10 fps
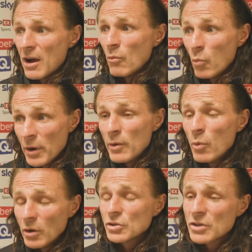And we
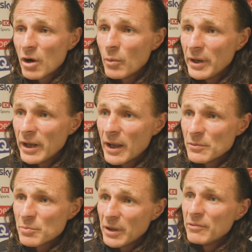will start winning
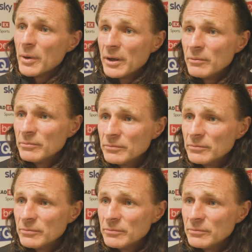games, believe me.